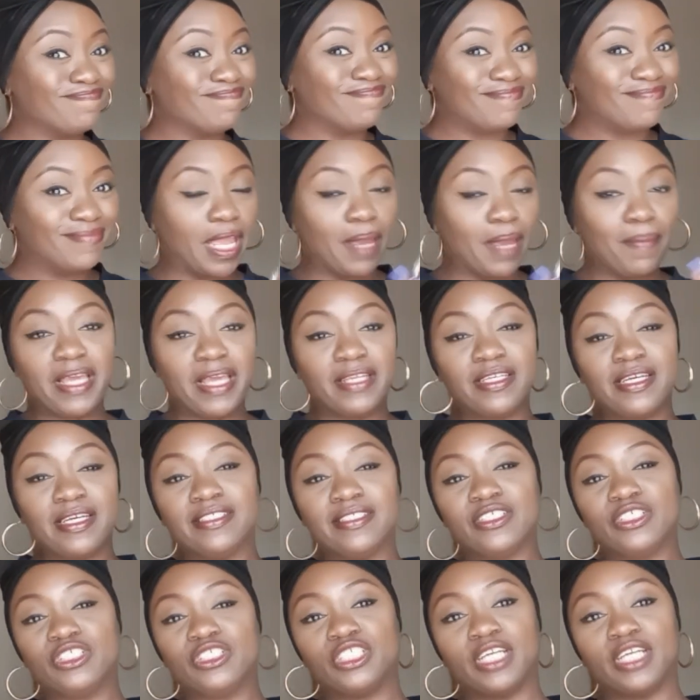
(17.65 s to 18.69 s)
they may need to
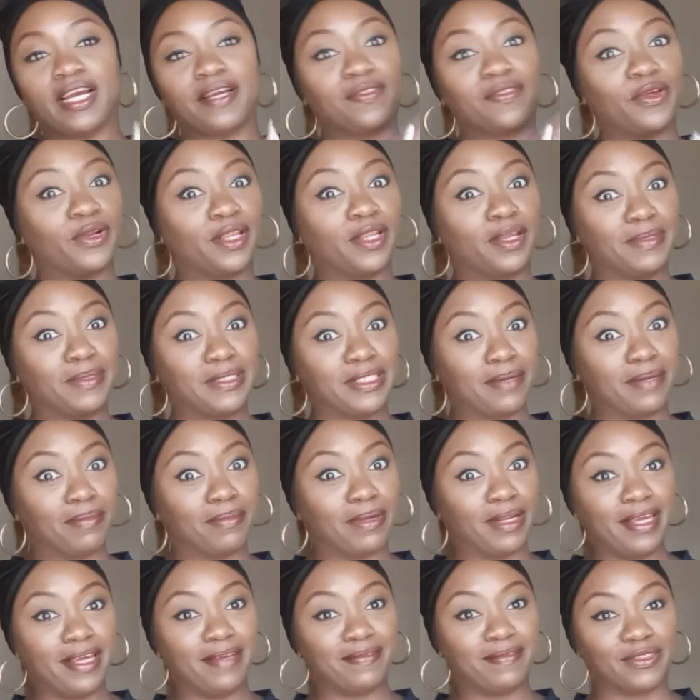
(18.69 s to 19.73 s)
check their limiting
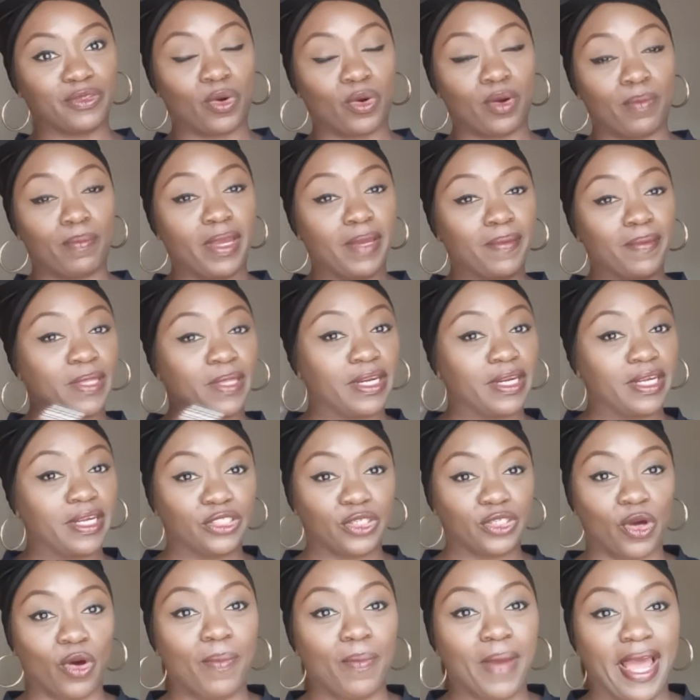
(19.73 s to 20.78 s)
beliefs, or maybe they need to
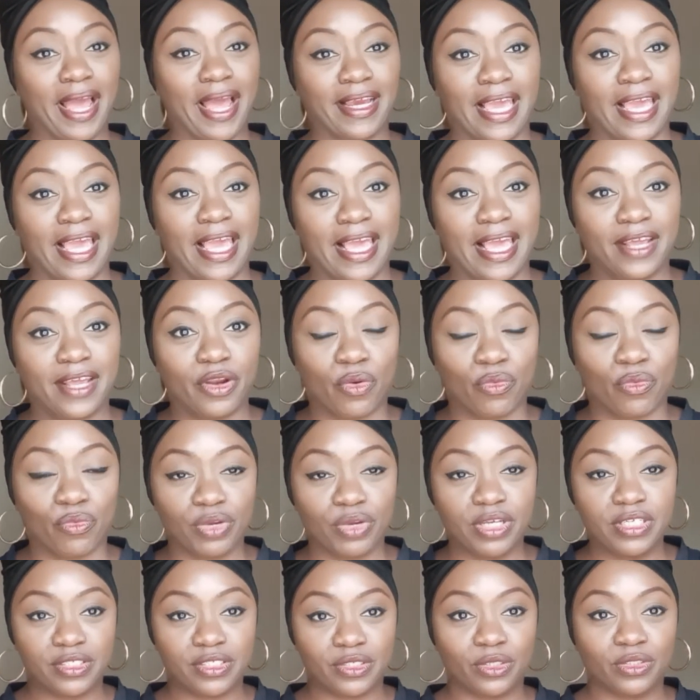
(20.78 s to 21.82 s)
go back and
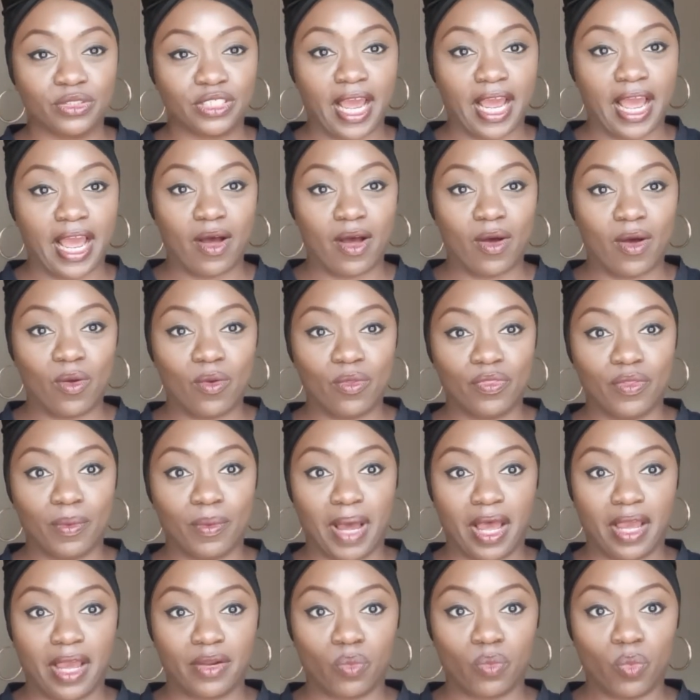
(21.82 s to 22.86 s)
research how the
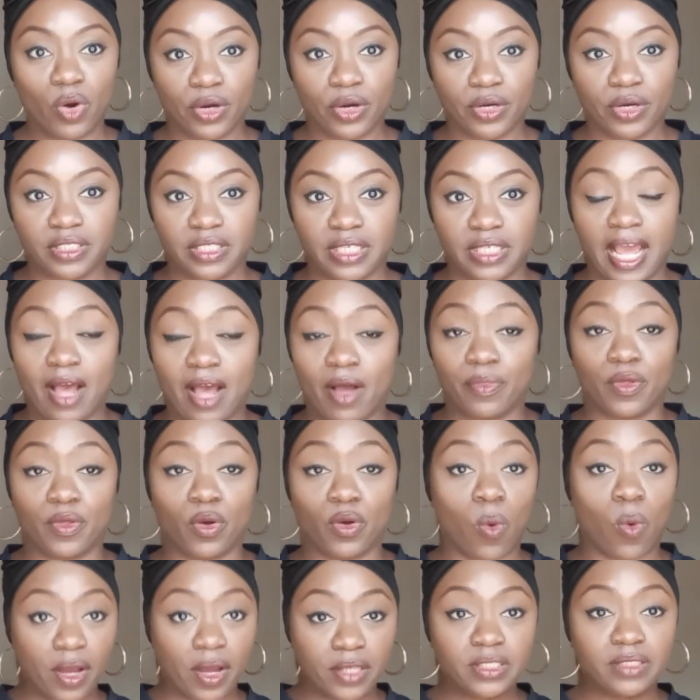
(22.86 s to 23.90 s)
mind works and how the
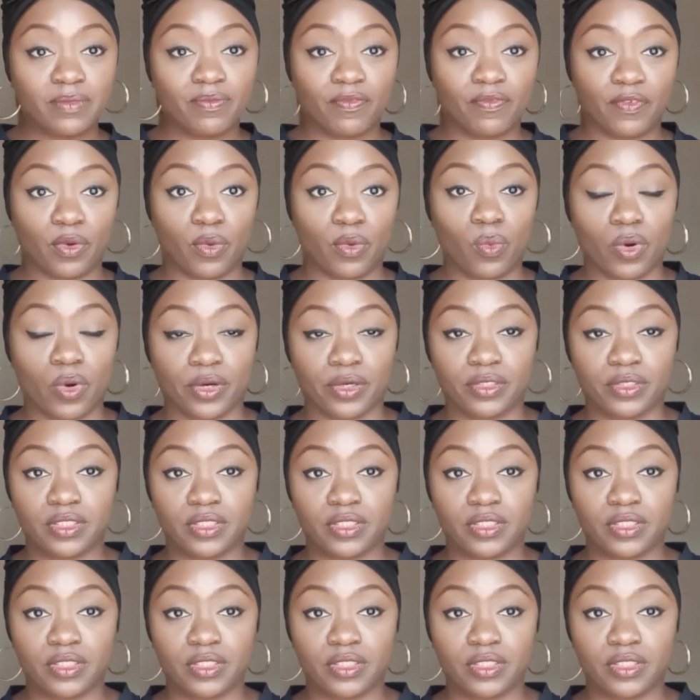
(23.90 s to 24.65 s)
quantum field works.